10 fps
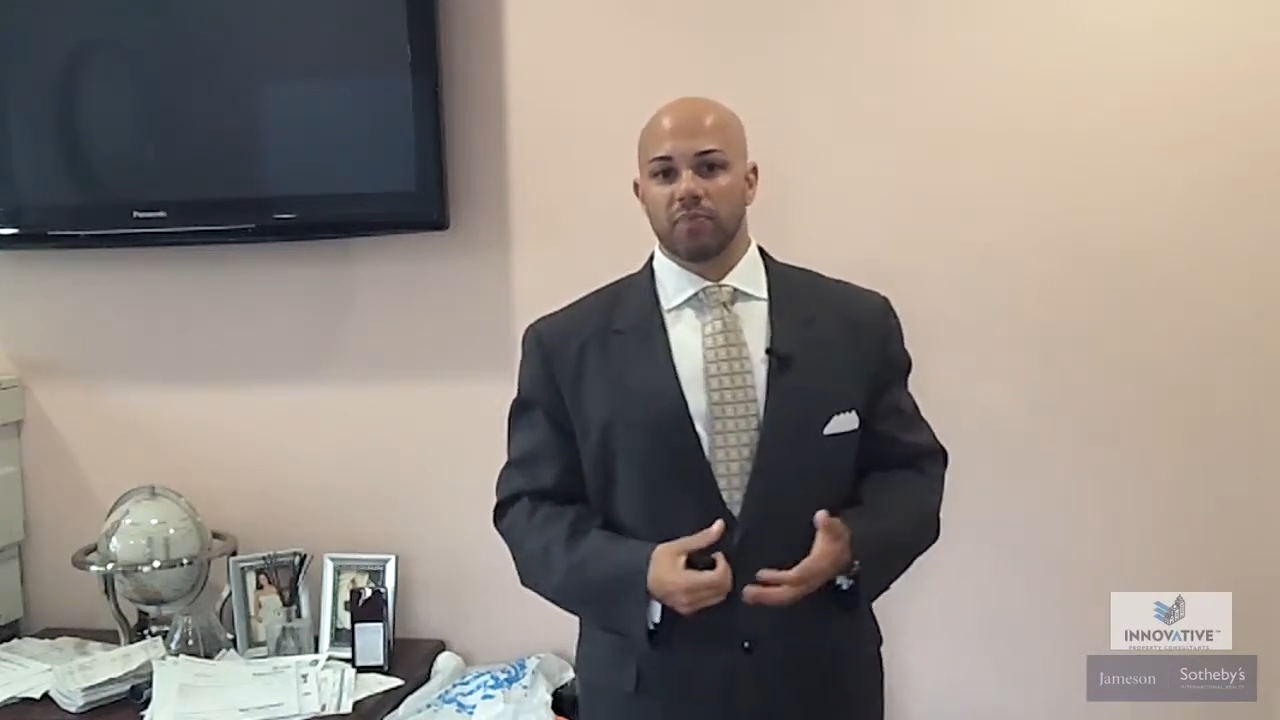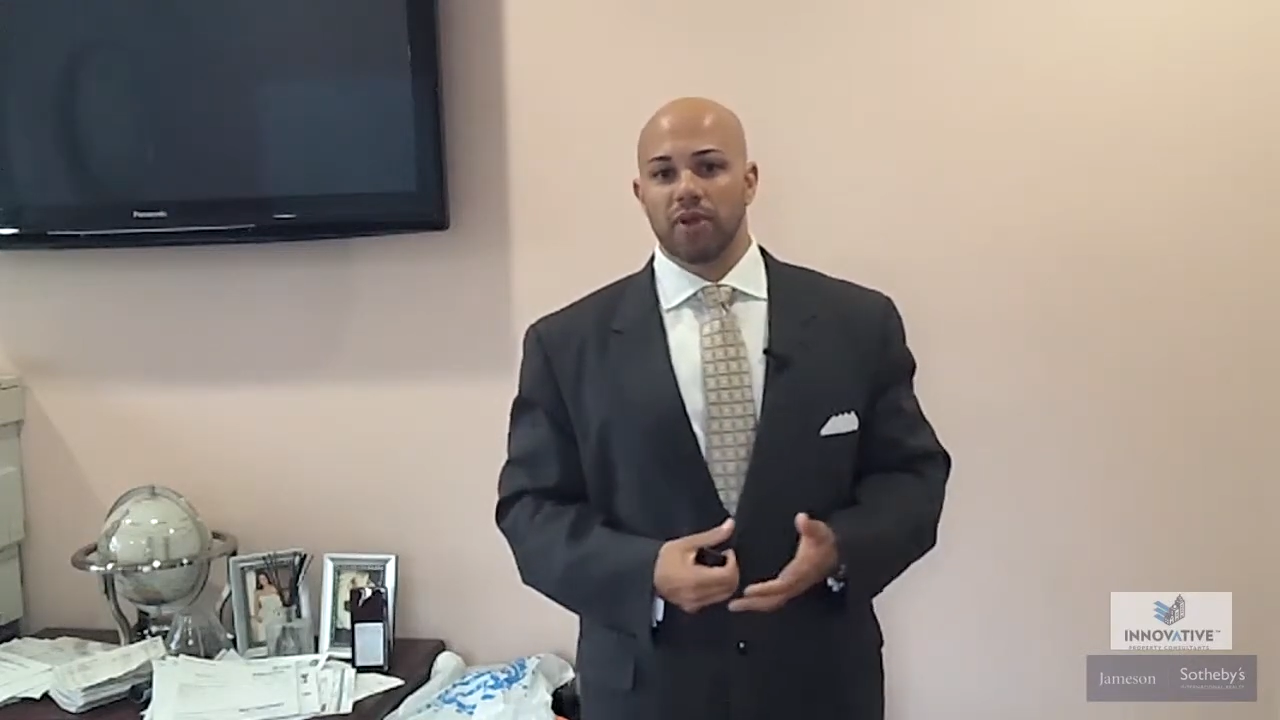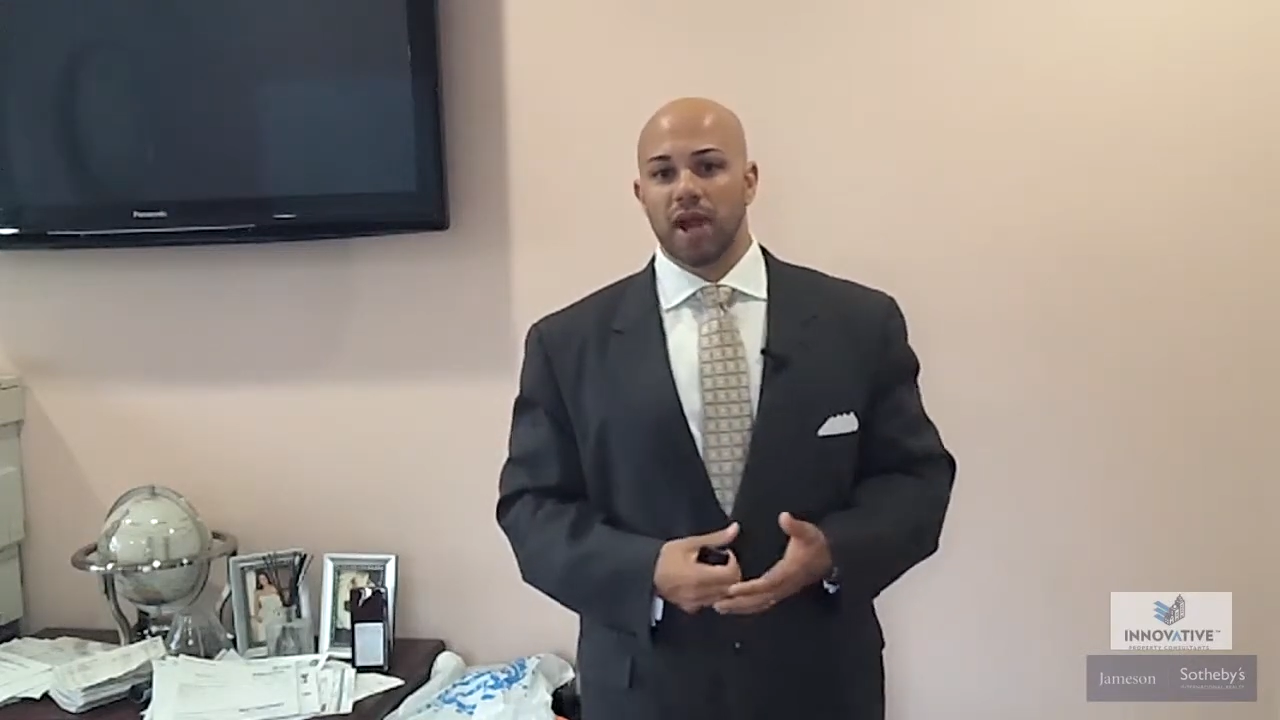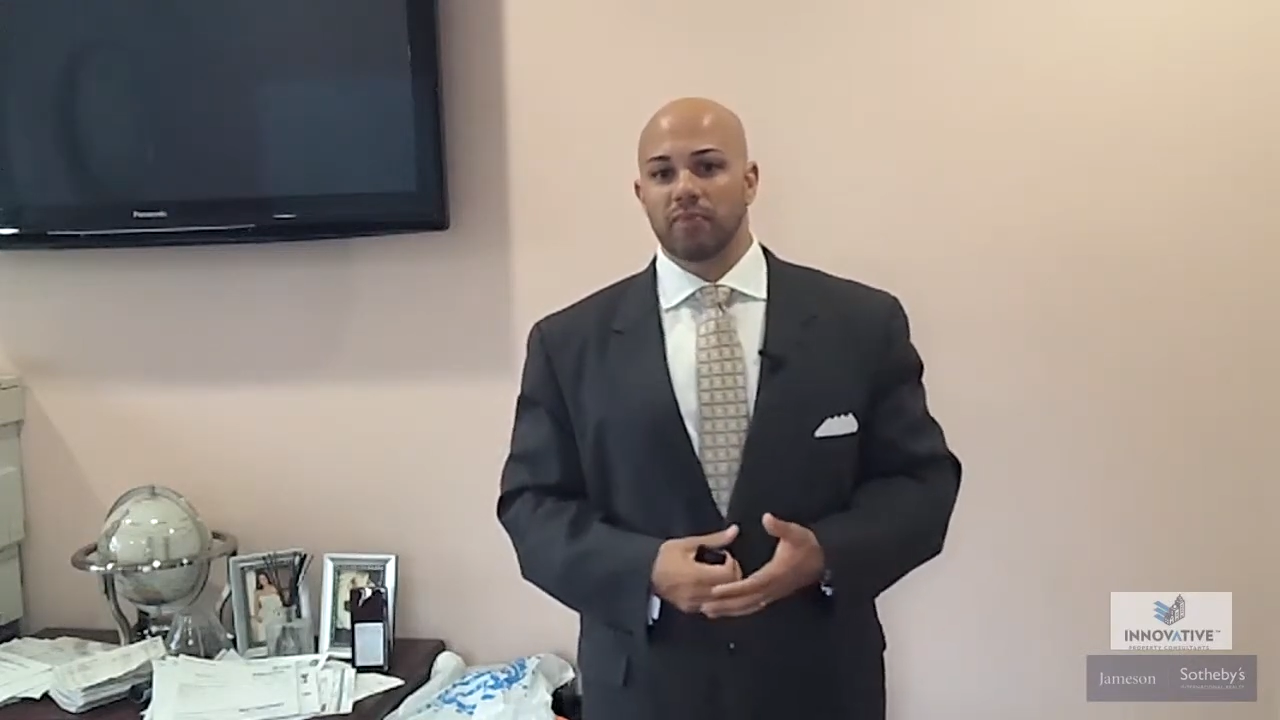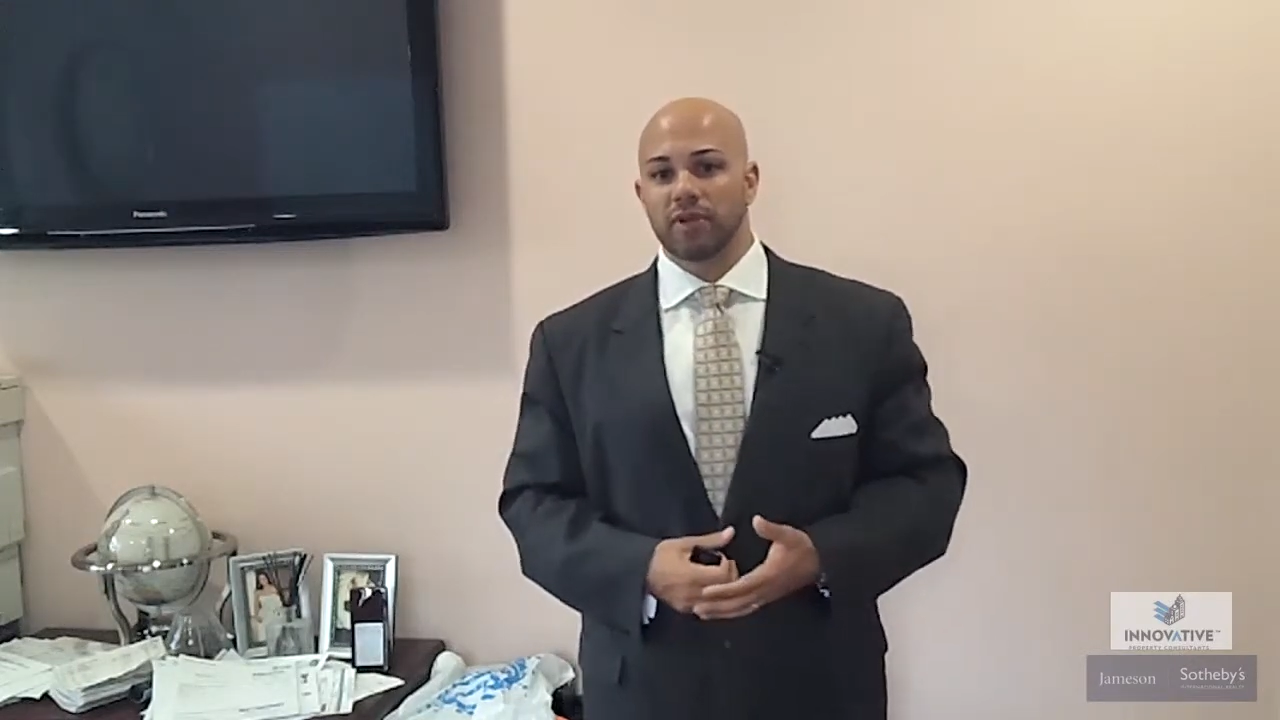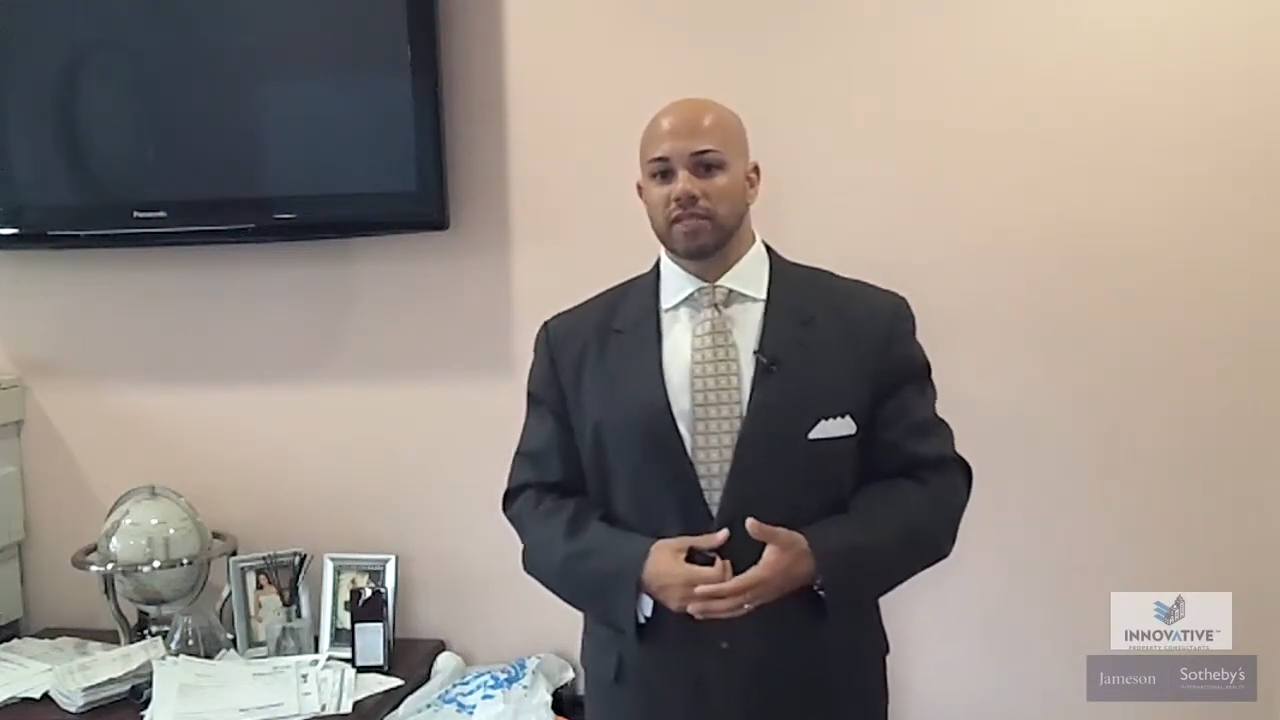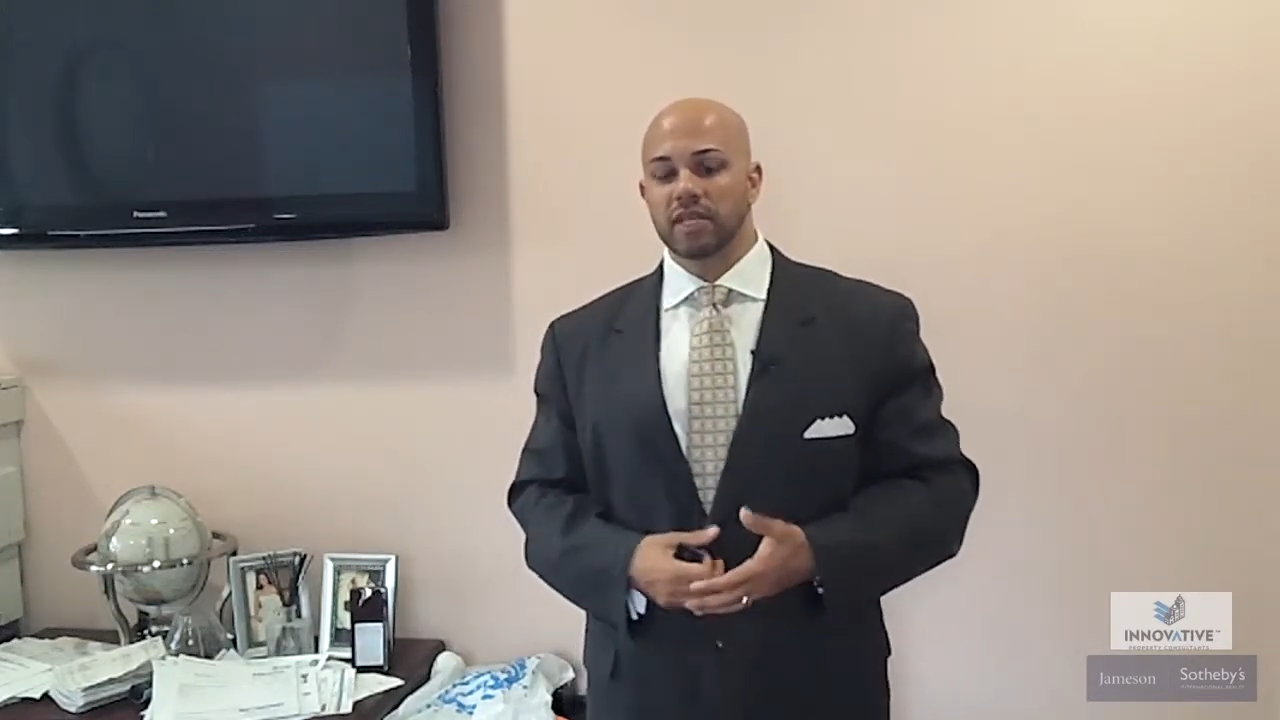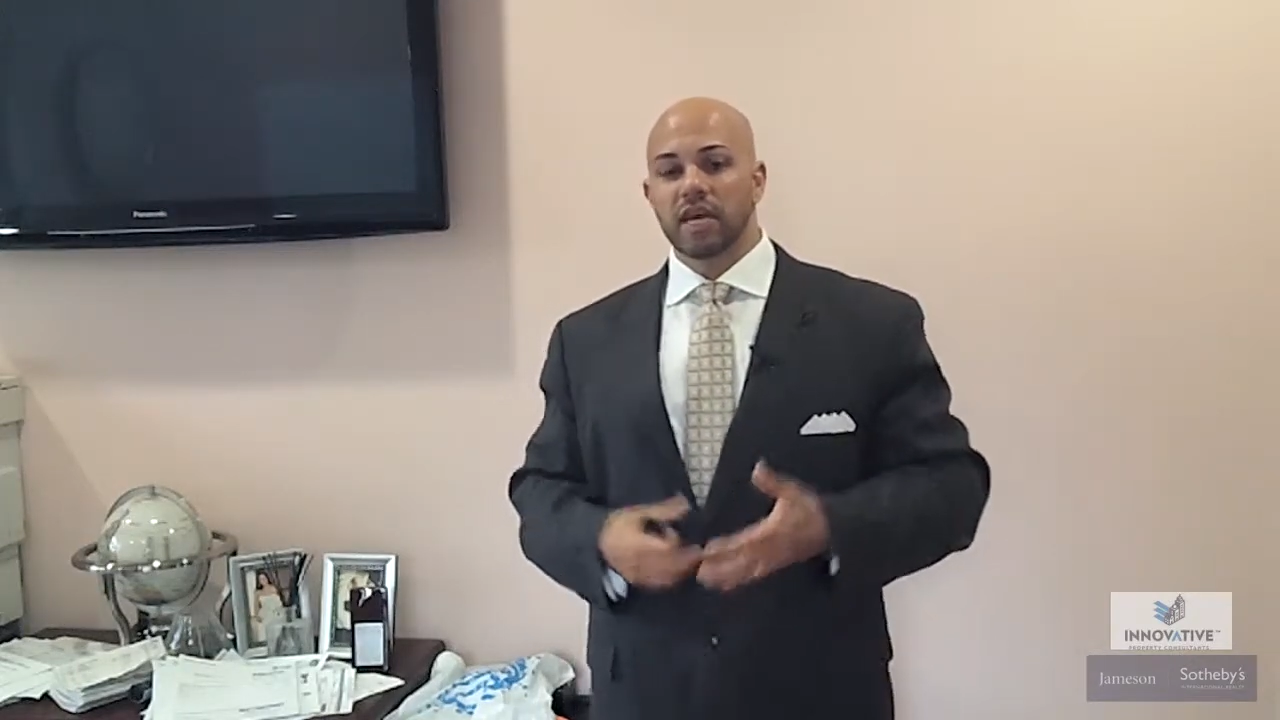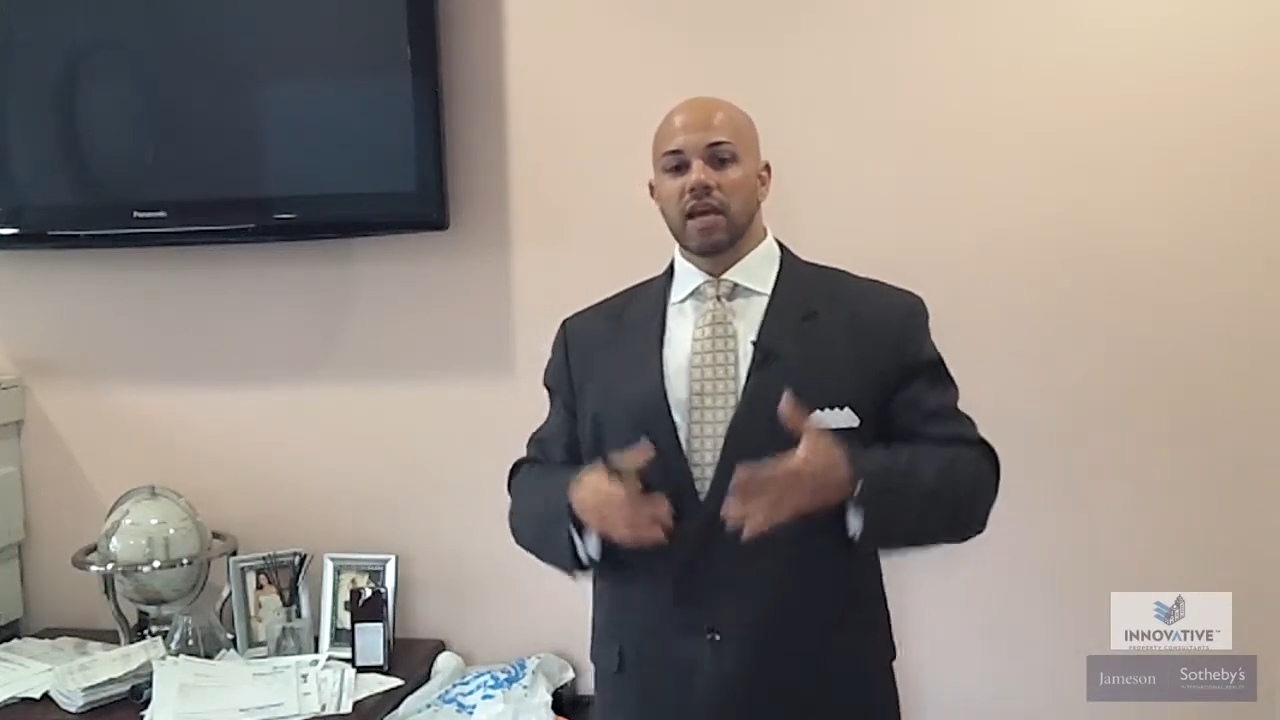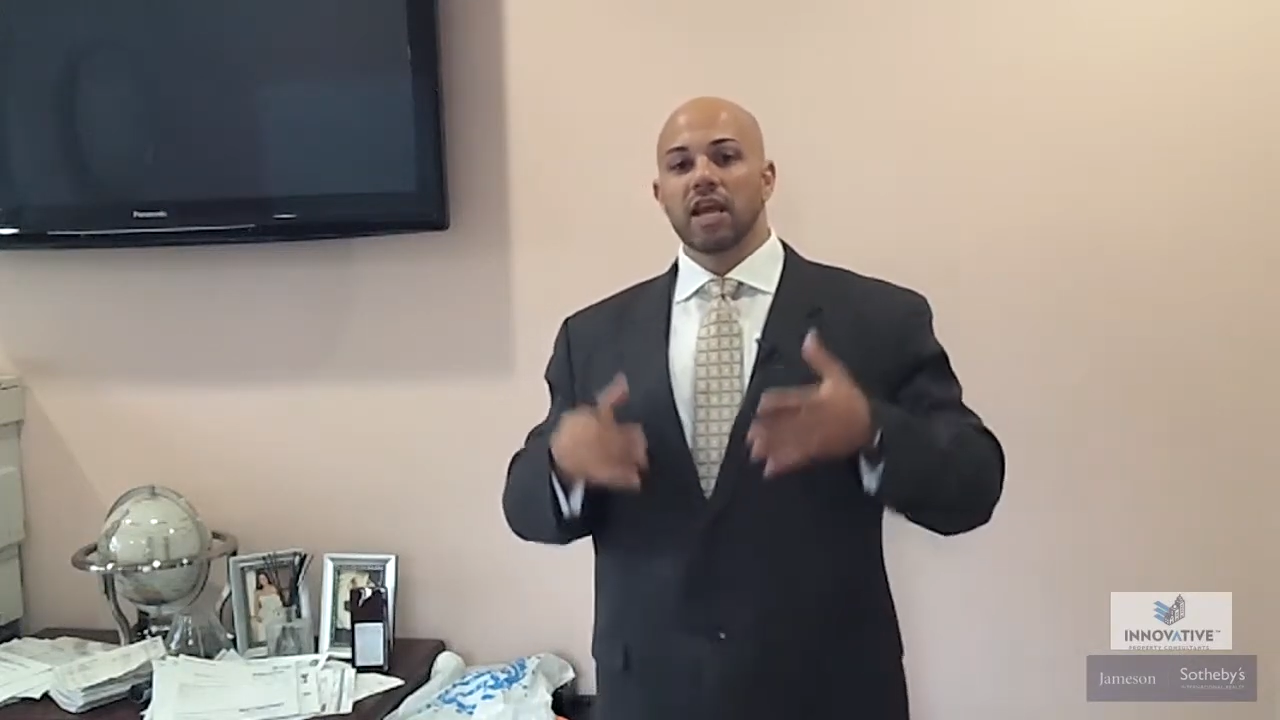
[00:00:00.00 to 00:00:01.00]
about
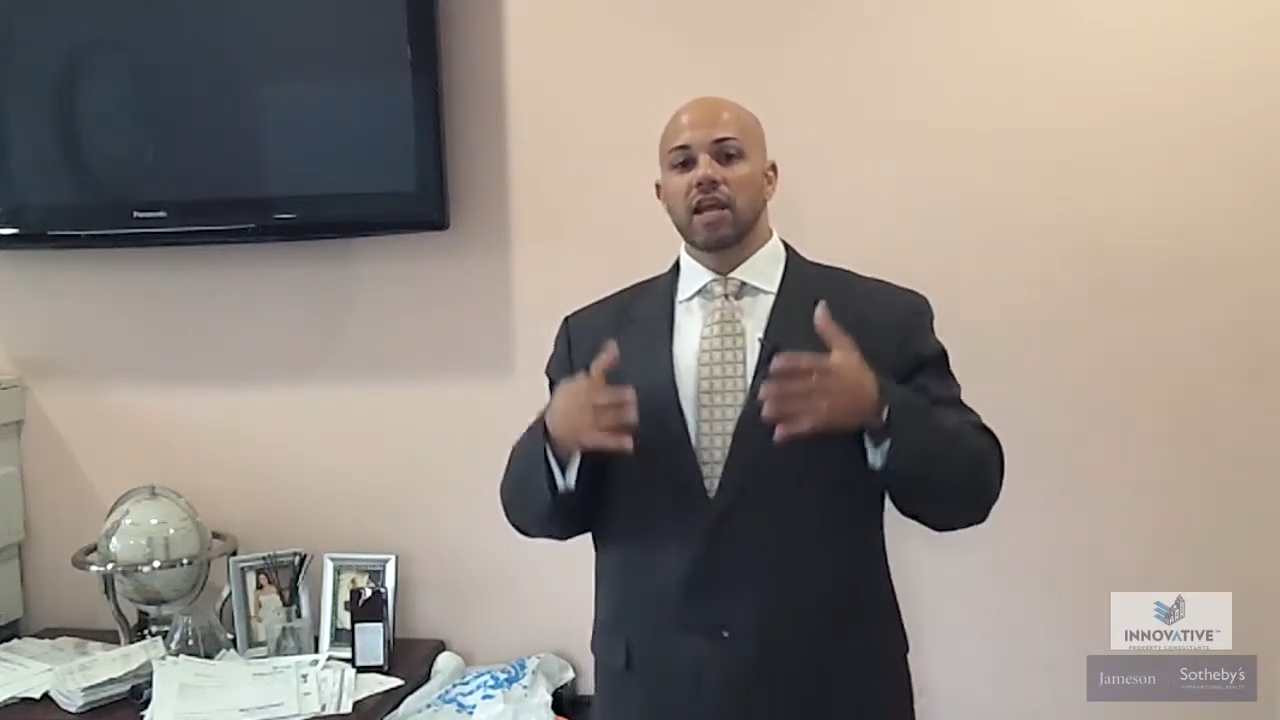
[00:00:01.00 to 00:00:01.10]
properties.